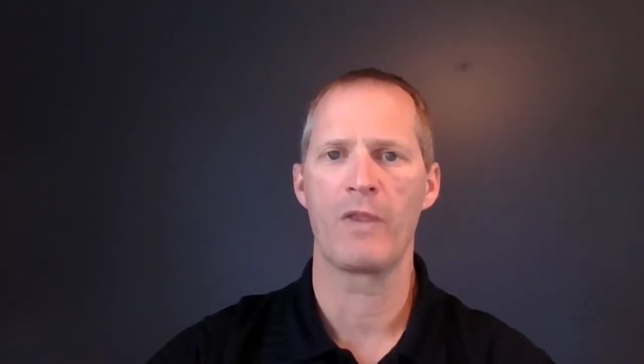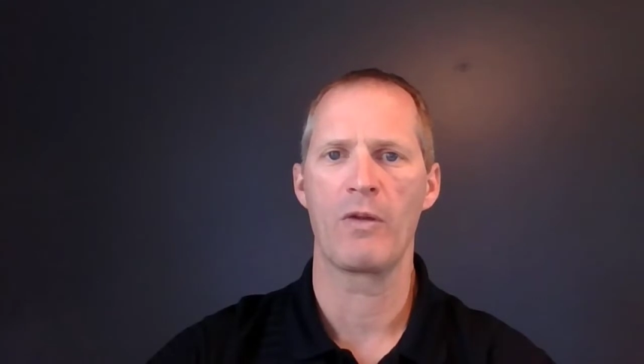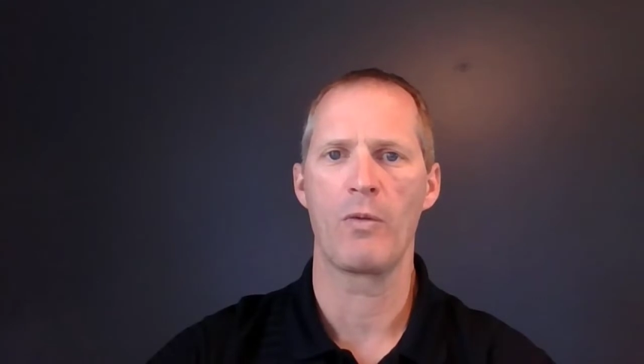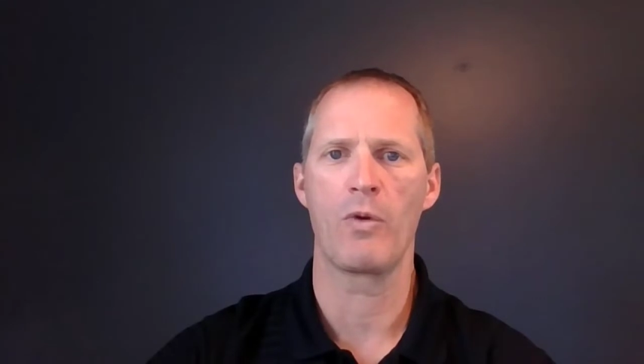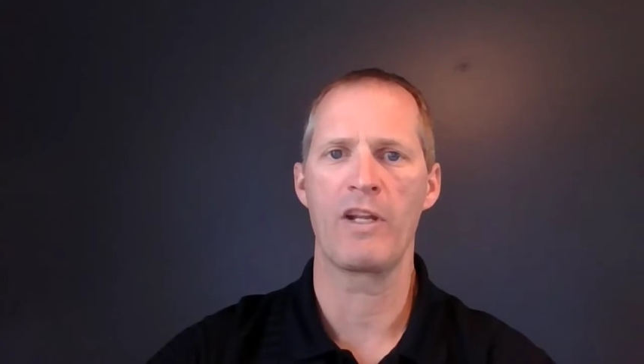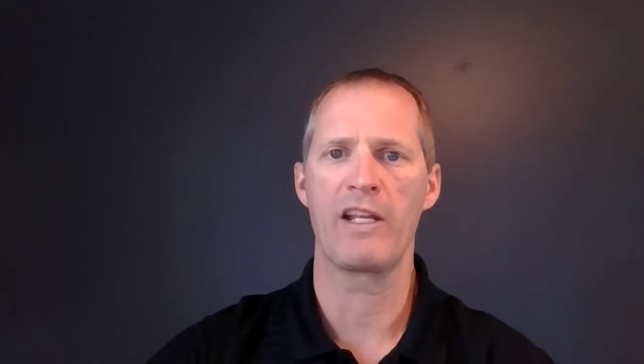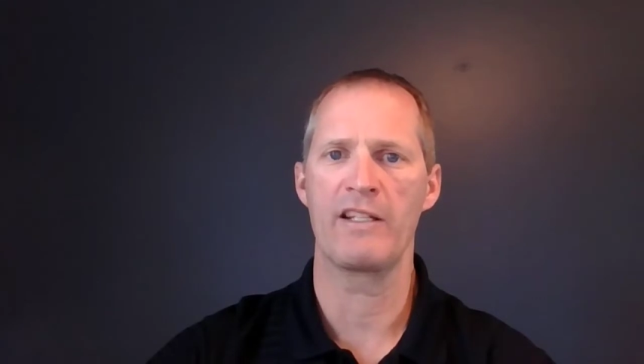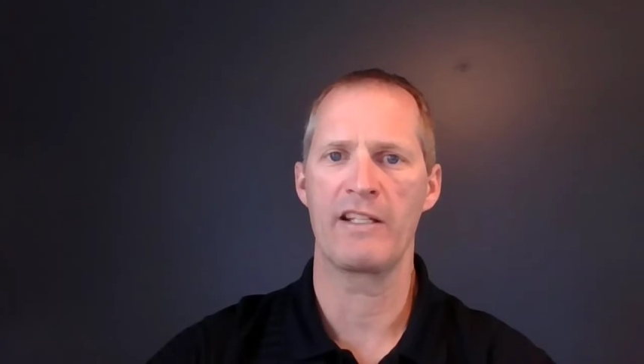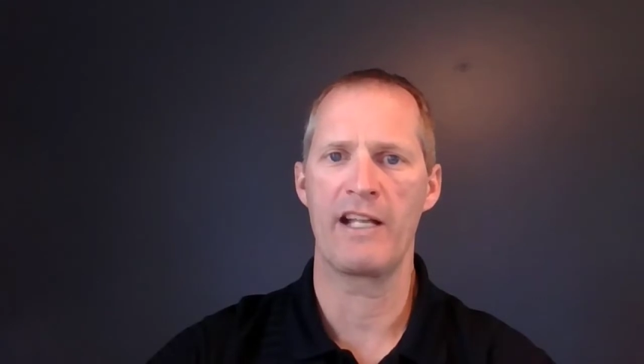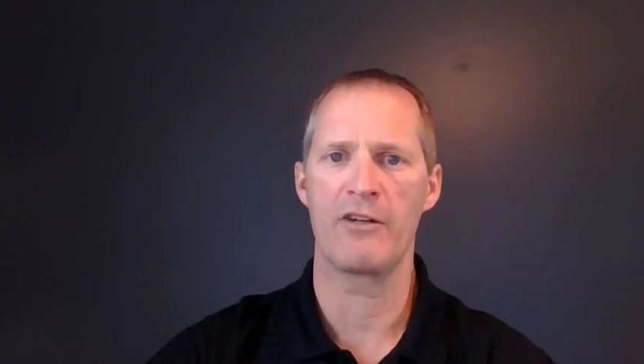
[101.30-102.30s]
Warning
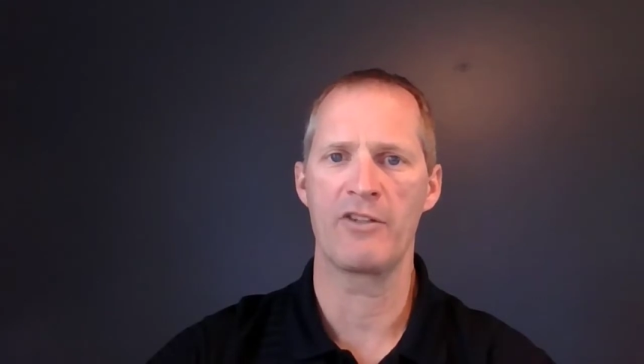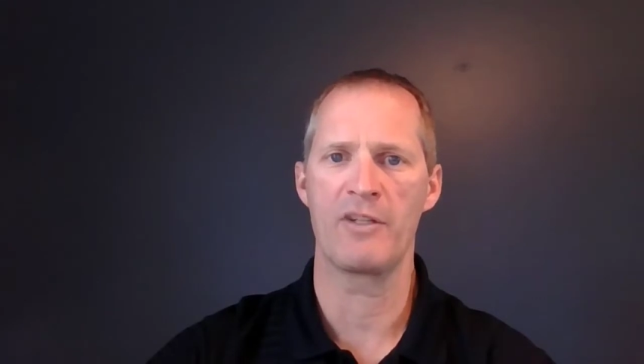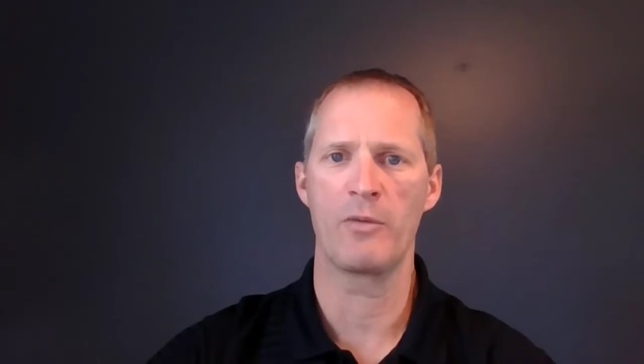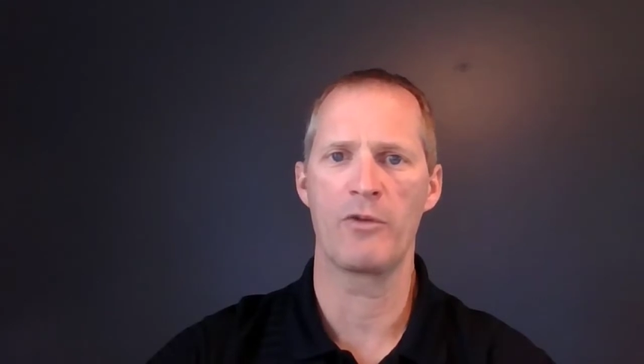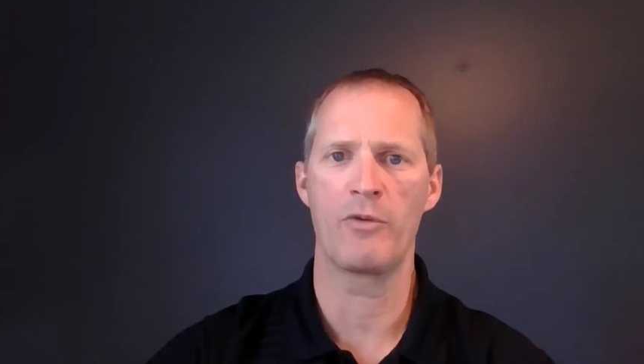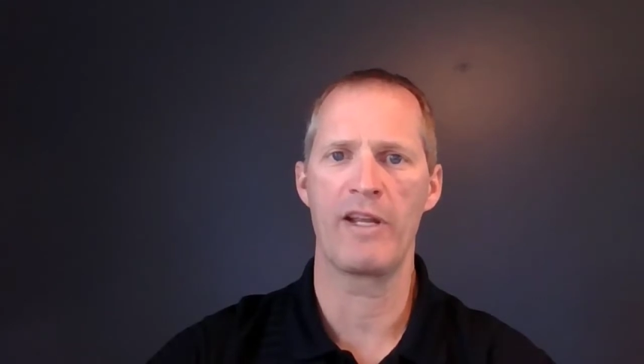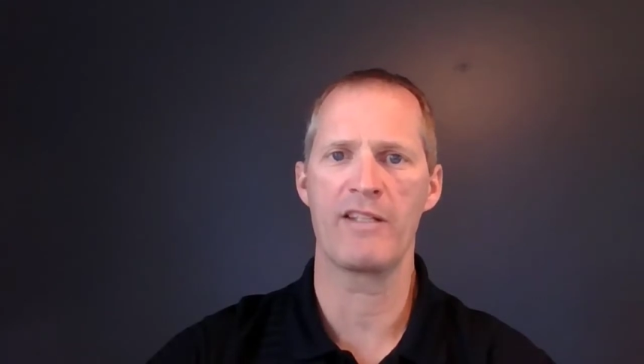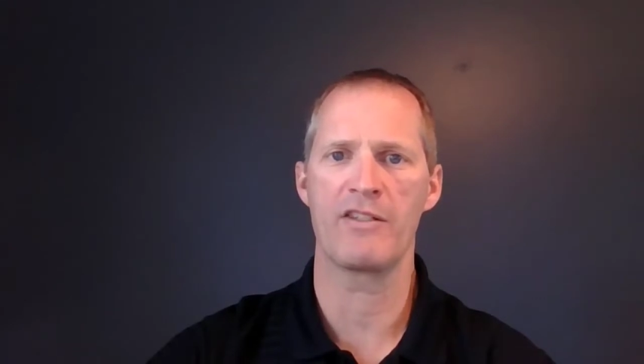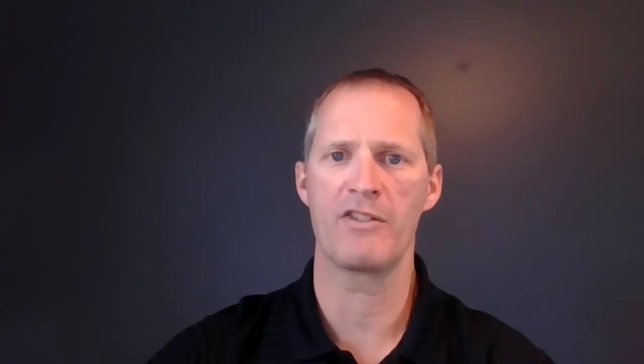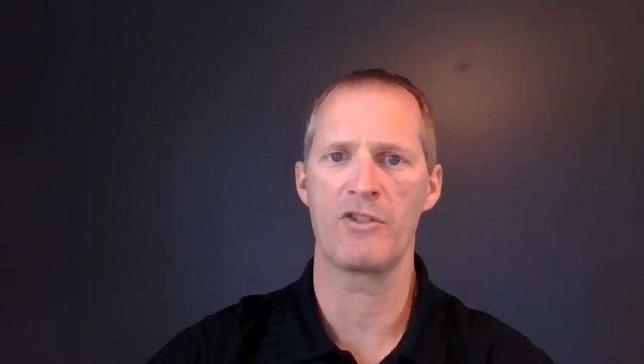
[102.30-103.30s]
indicators that would raise
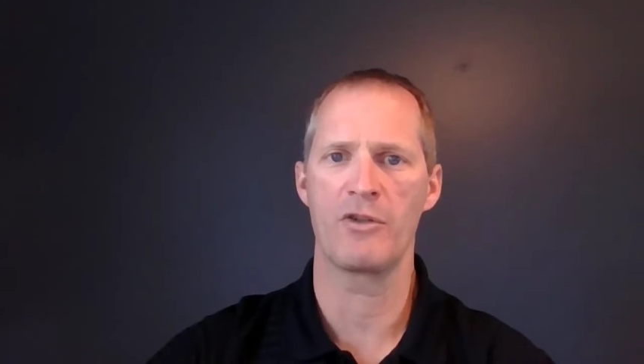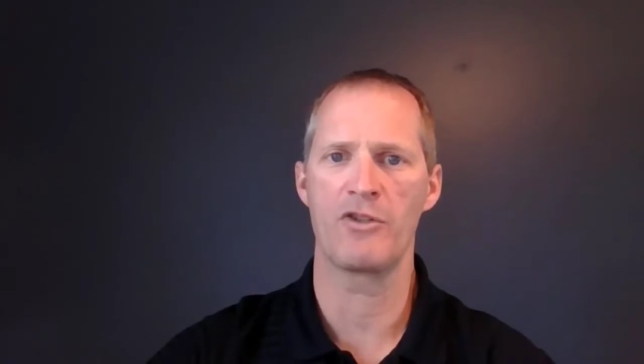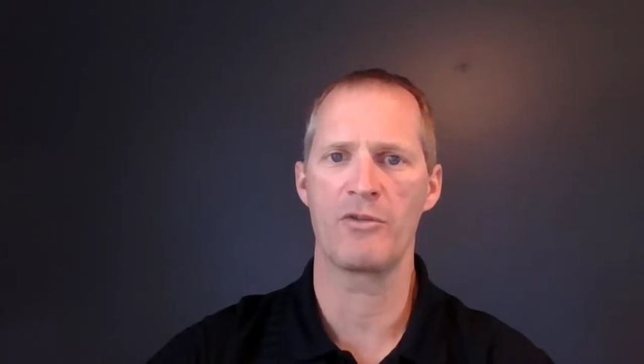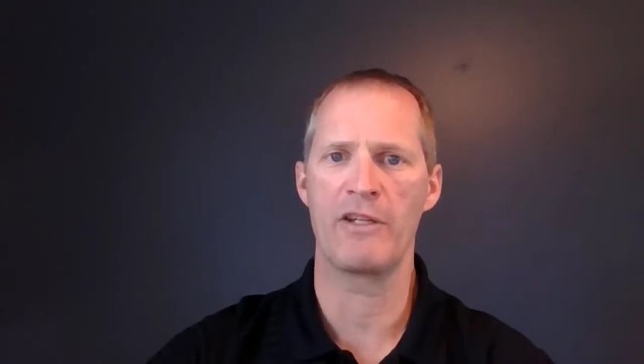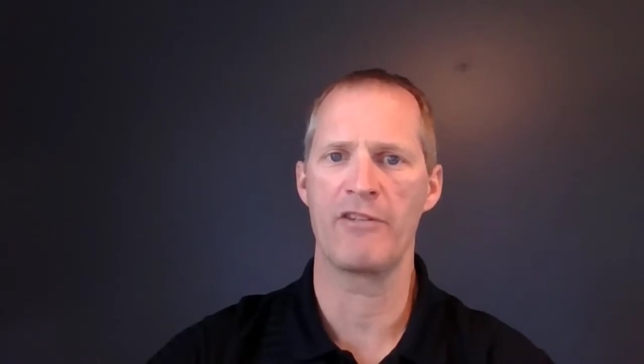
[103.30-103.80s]
concerns around